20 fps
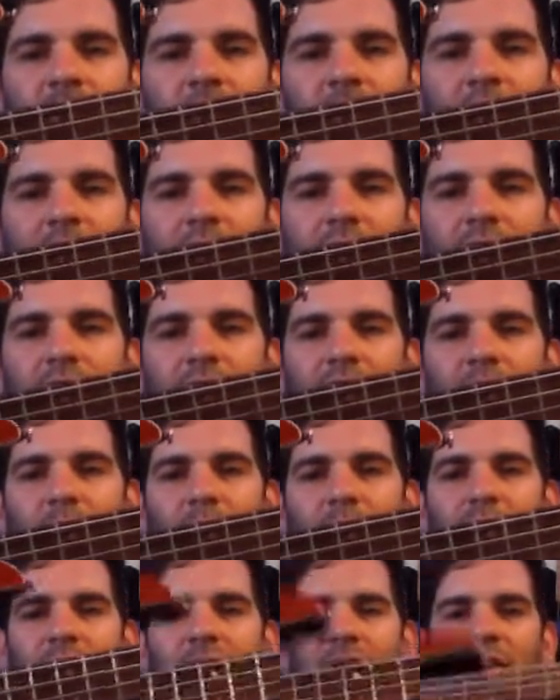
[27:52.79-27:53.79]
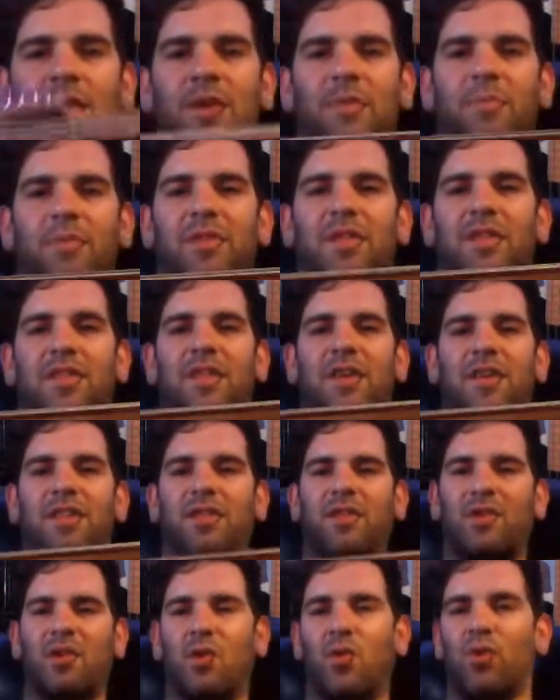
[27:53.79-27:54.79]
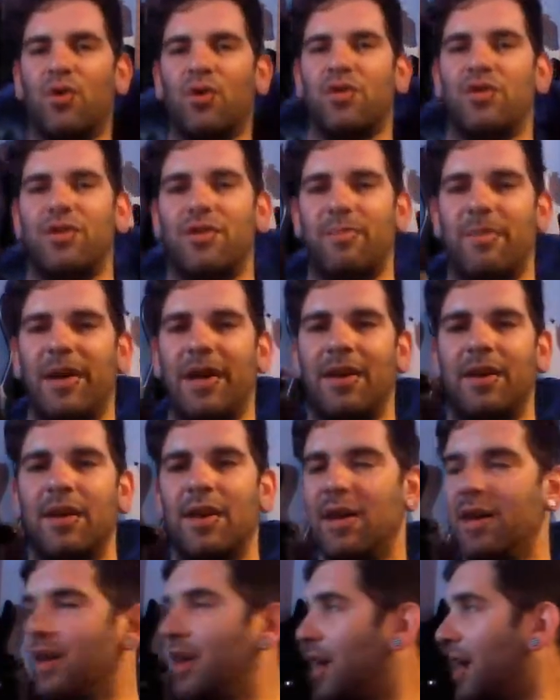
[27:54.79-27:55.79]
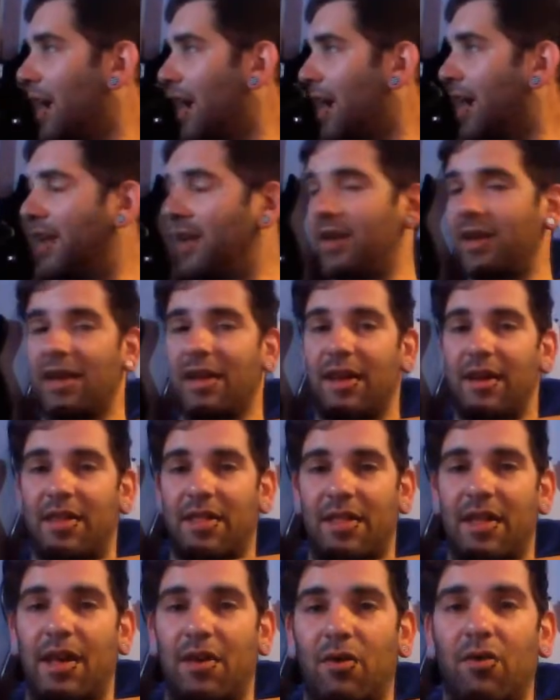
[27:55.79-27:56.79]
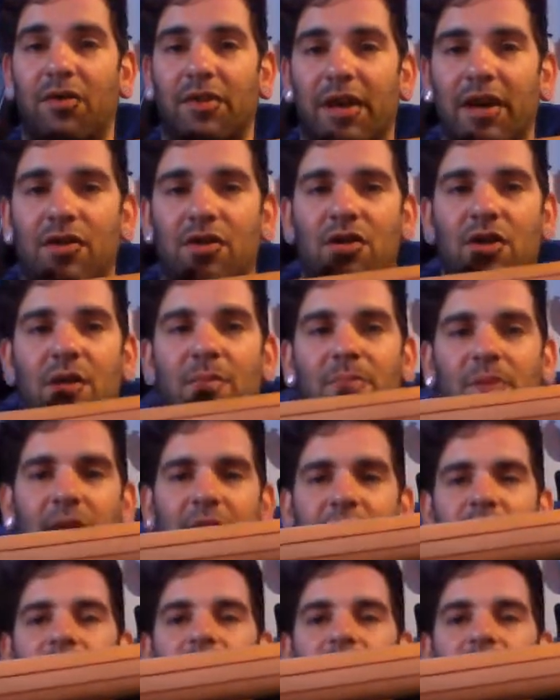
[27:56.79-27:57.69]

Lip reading: I said, I will. But this thing's gorgeous, man. And it's not all that cheap. Like, it